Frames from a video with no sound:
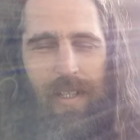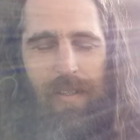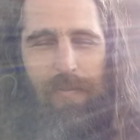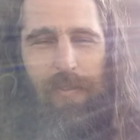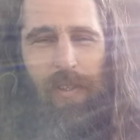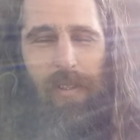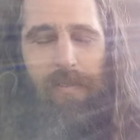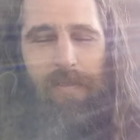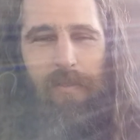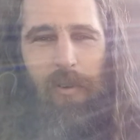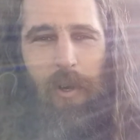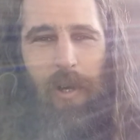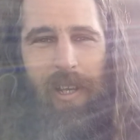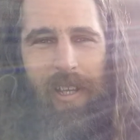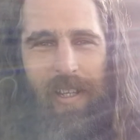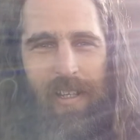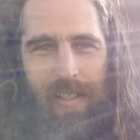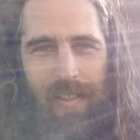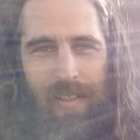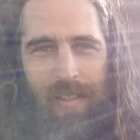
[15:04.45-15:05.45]
feel a
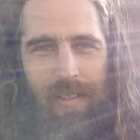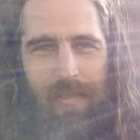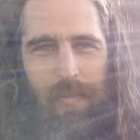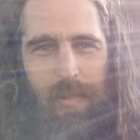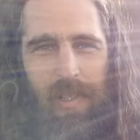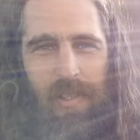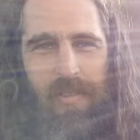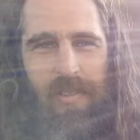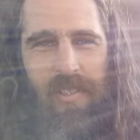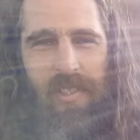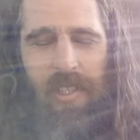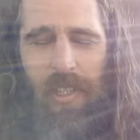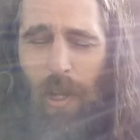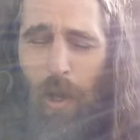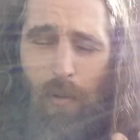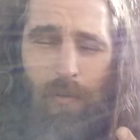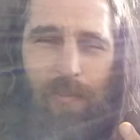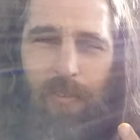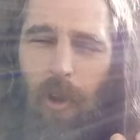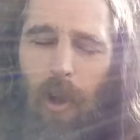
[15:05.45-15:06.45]
void. There's no
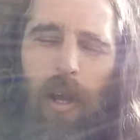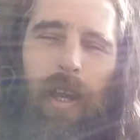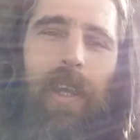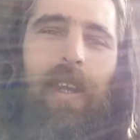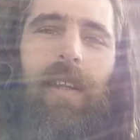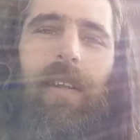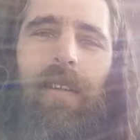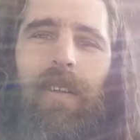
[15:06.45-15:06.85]
void.